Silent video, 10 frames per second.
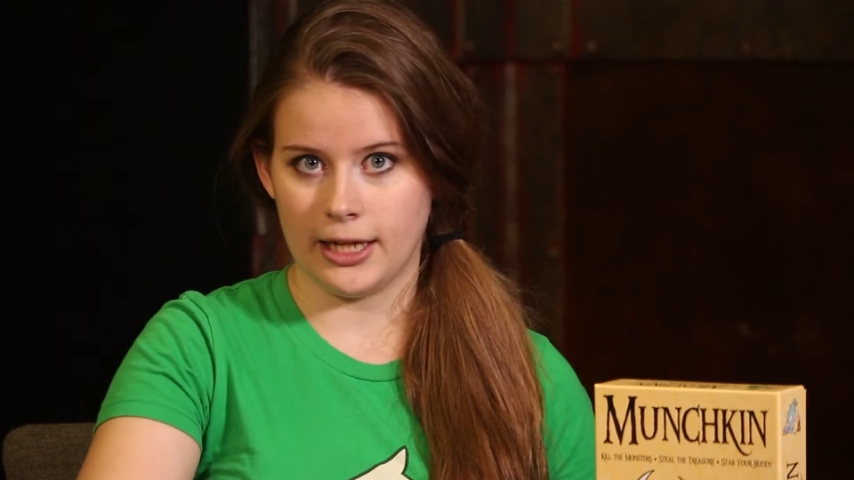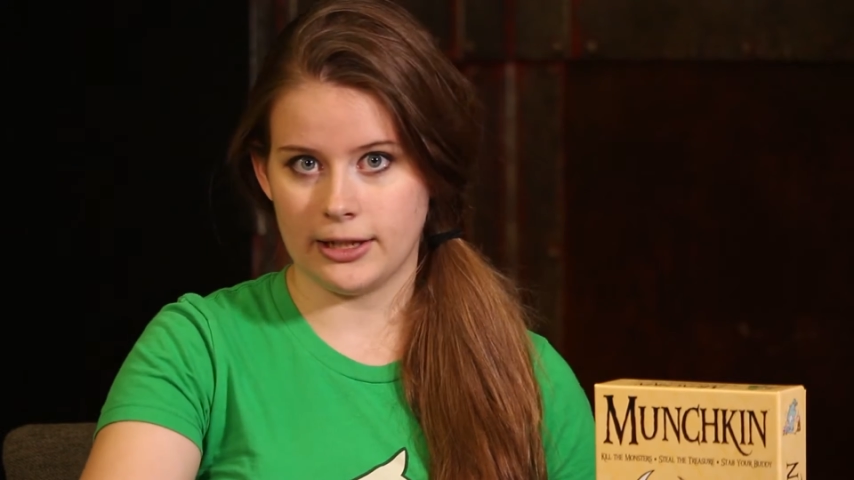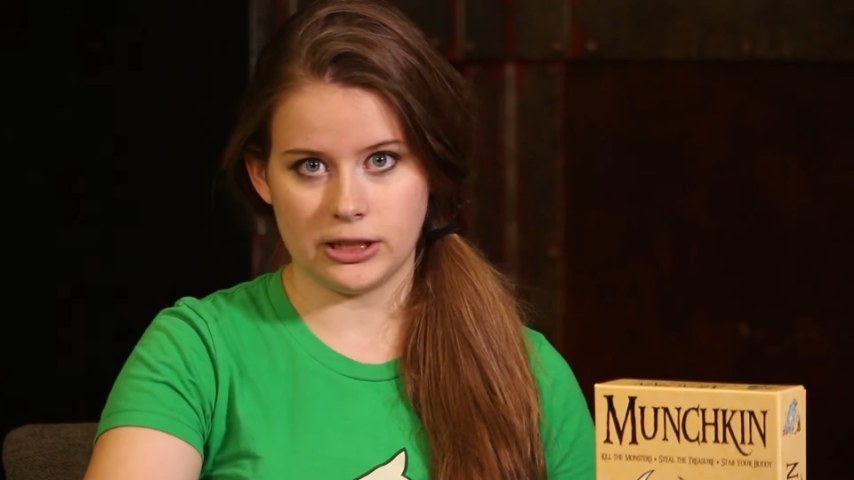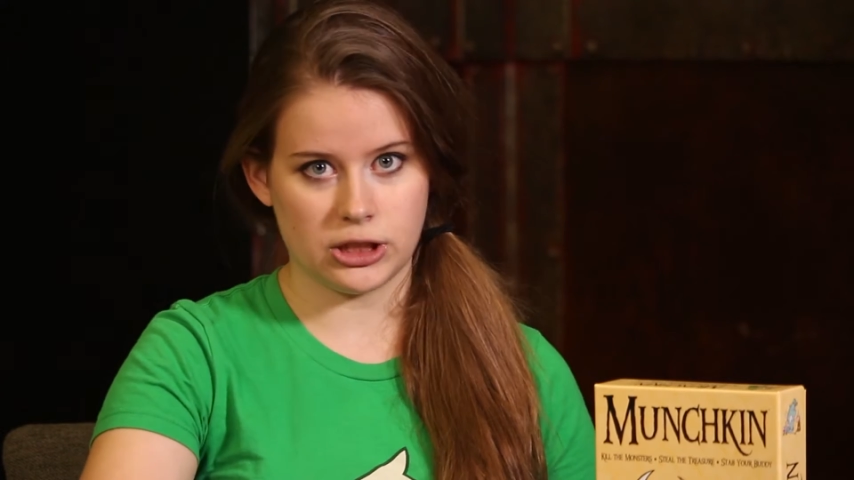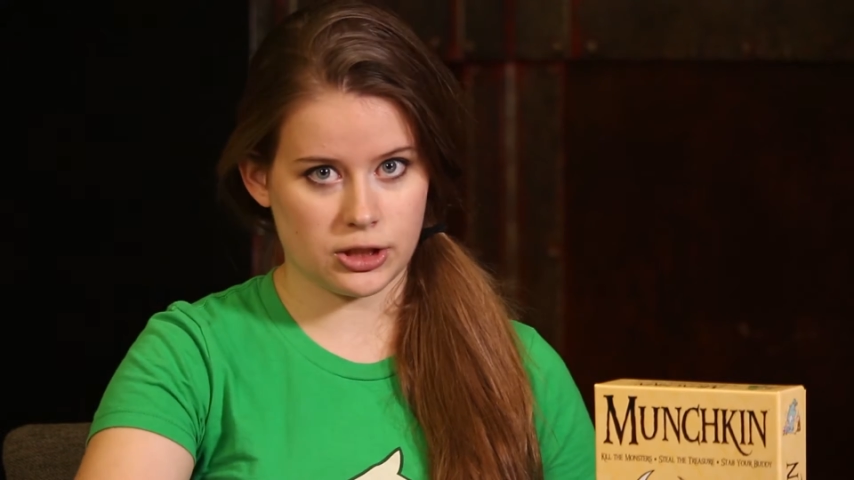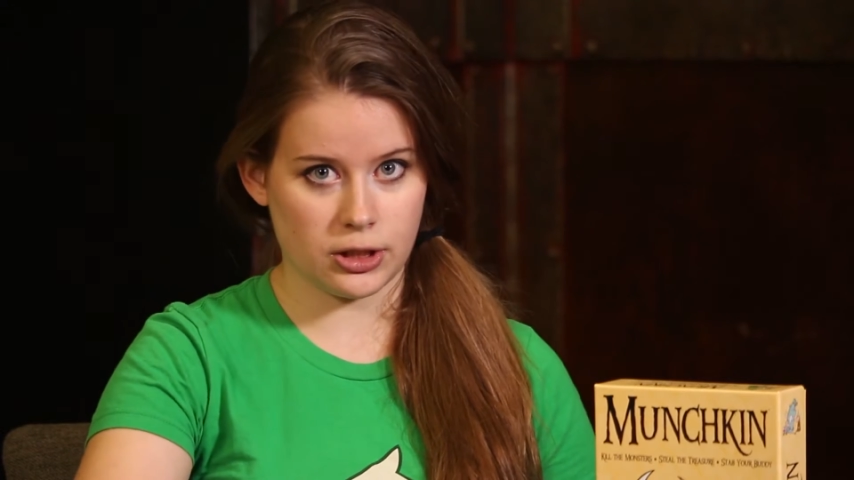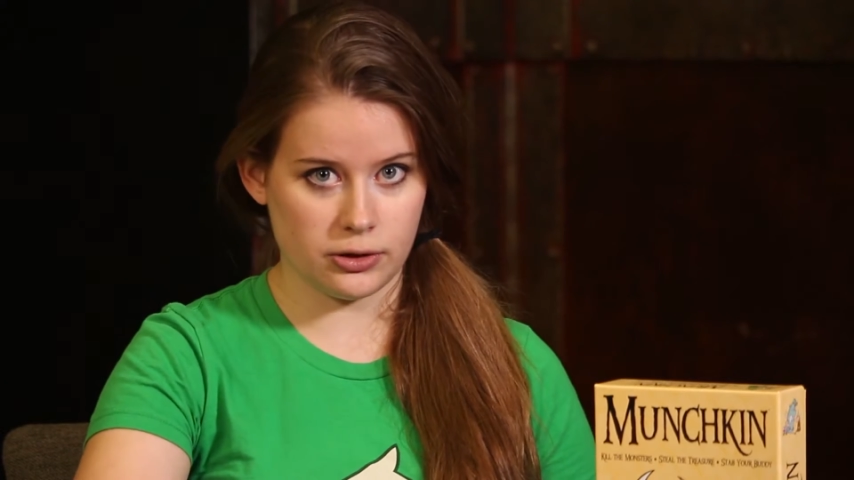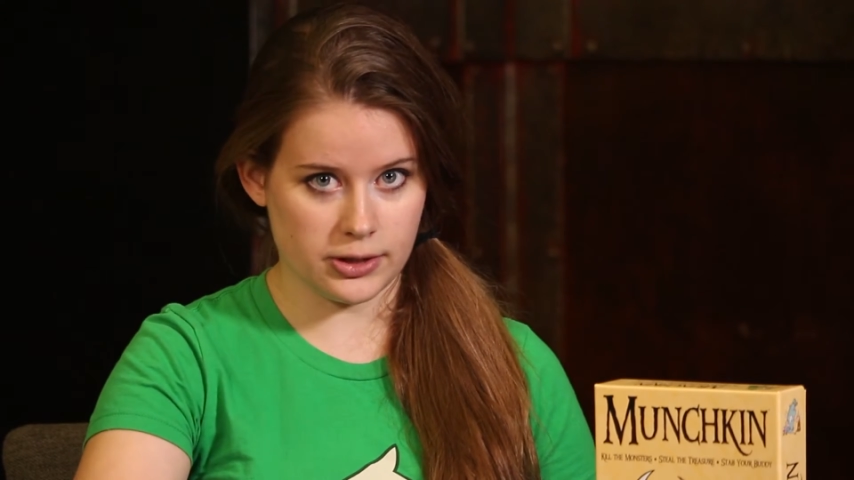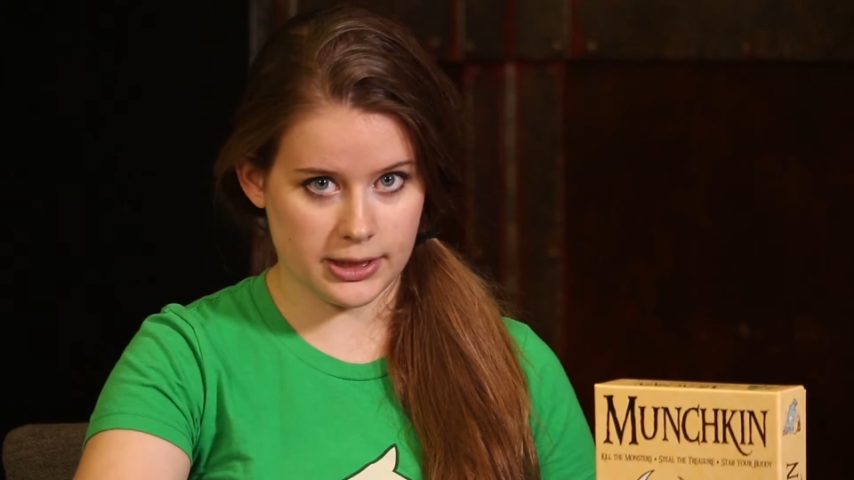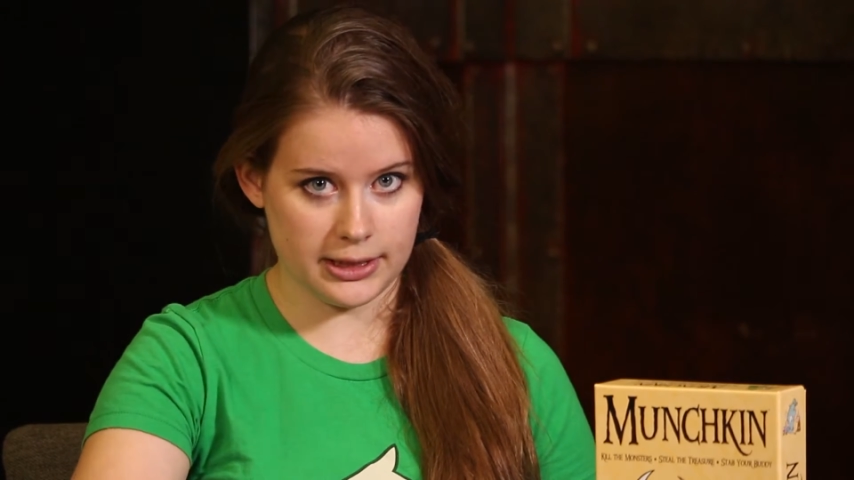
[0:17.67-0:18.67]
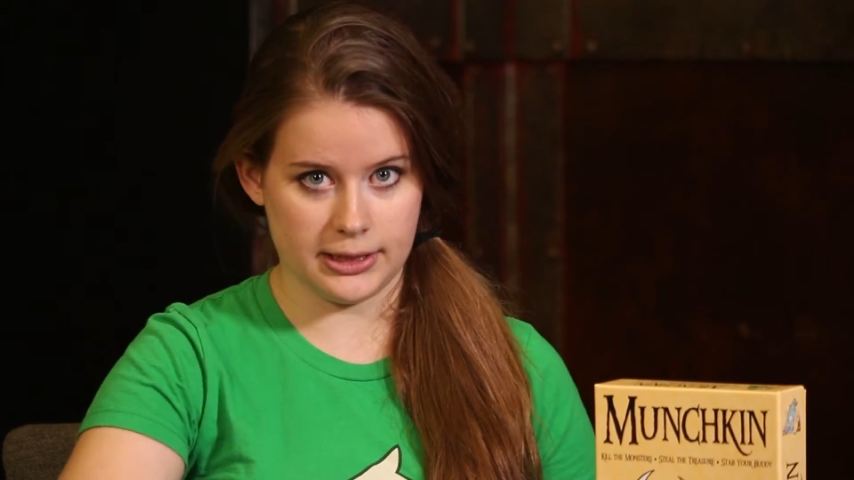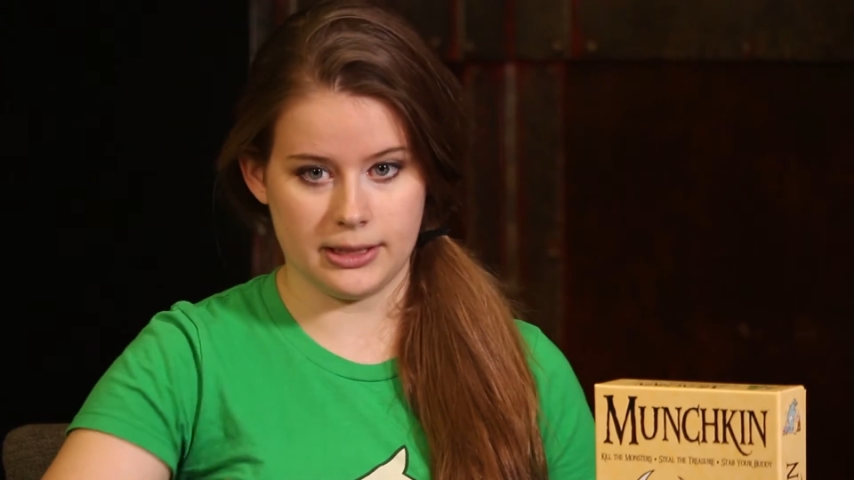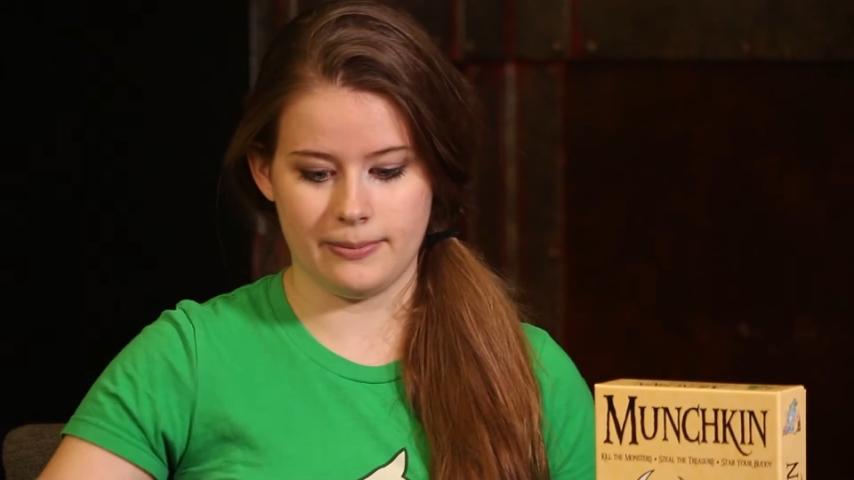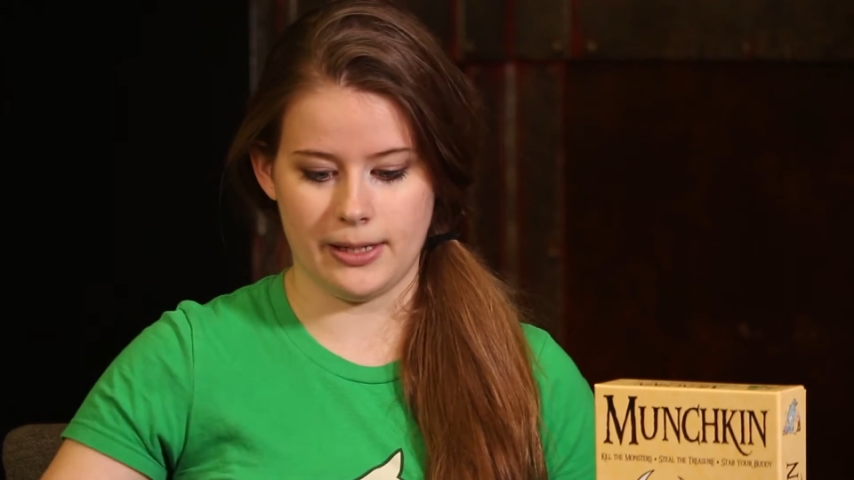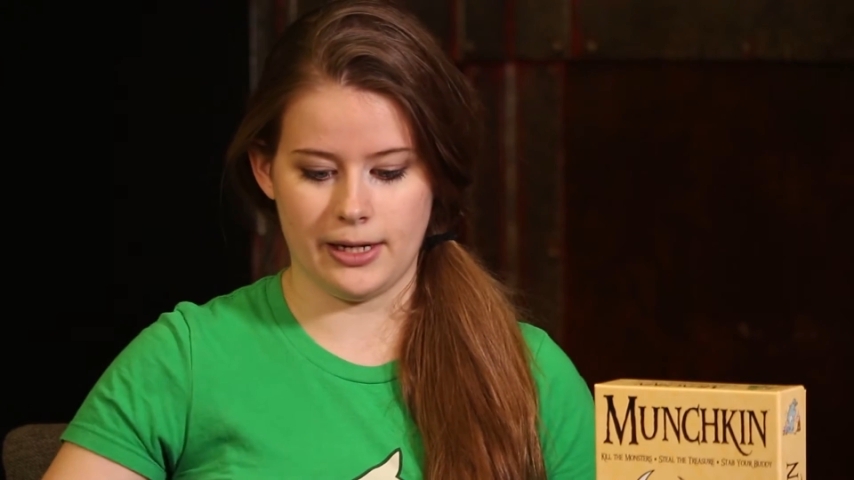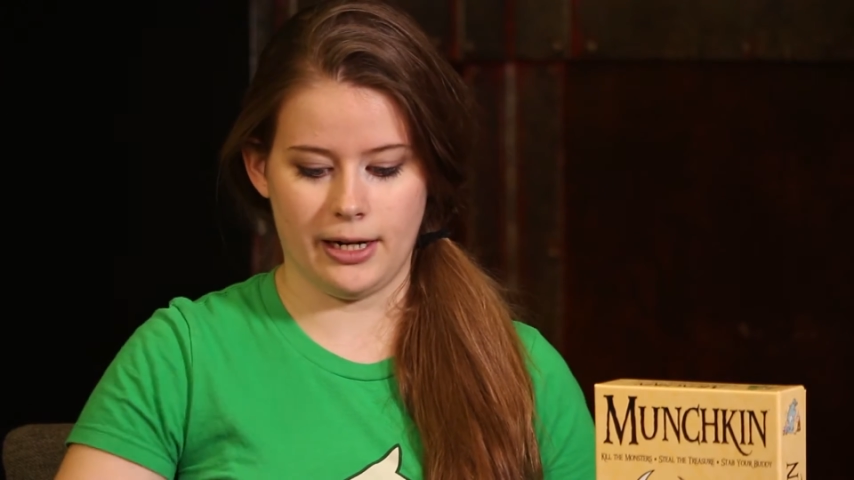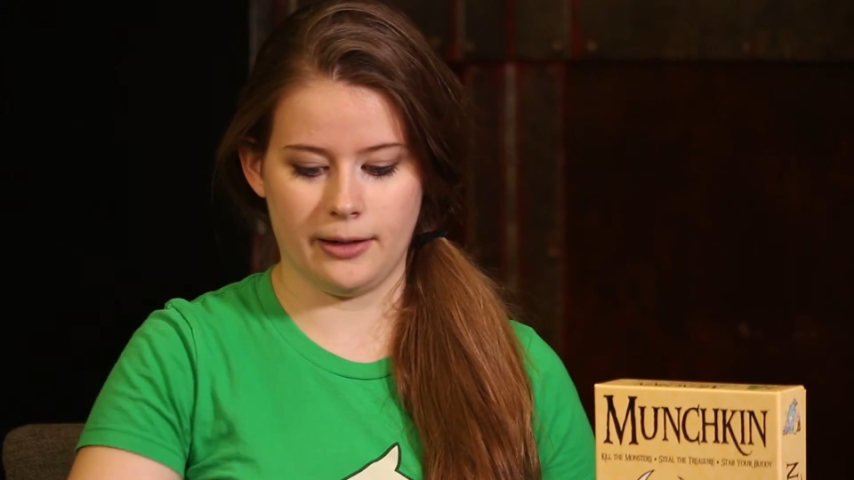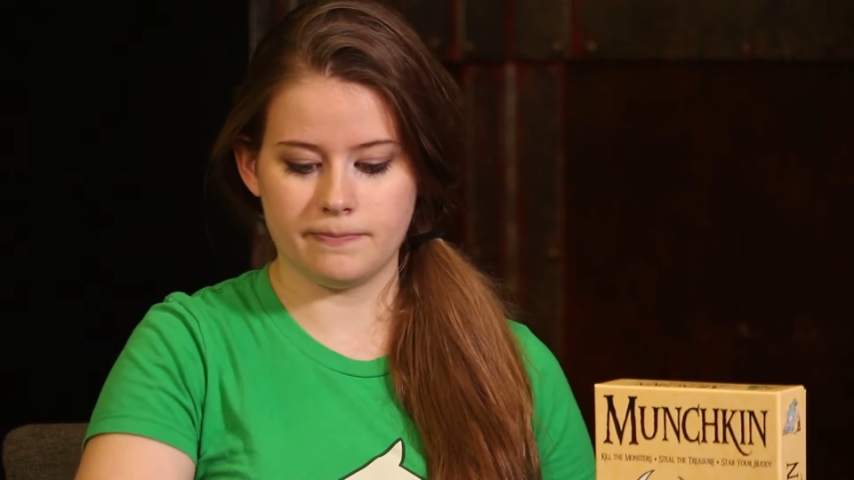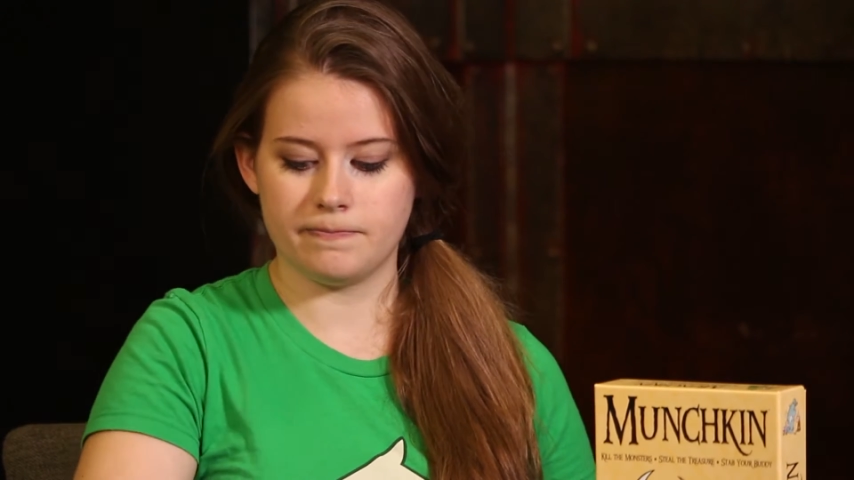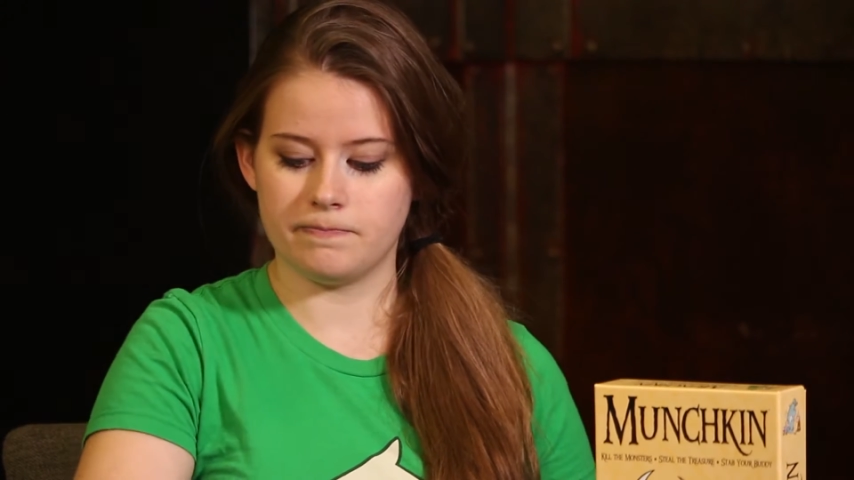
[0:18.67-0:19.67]
and that just goes into
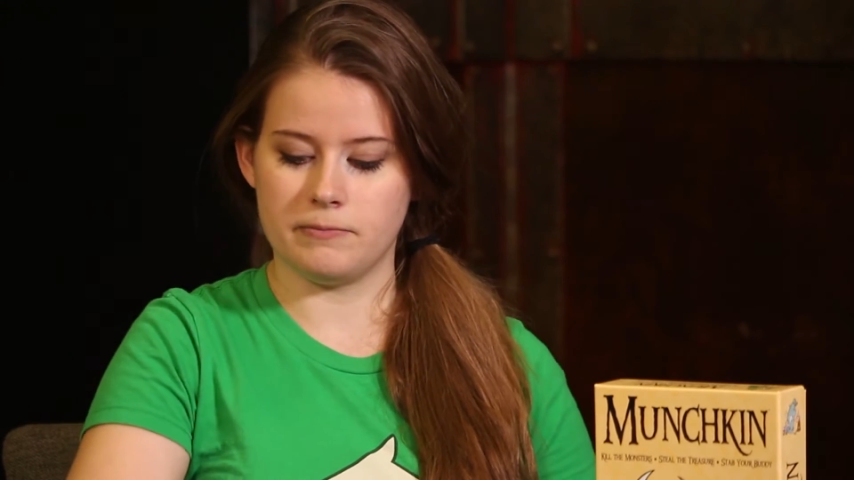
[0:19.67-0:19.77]
my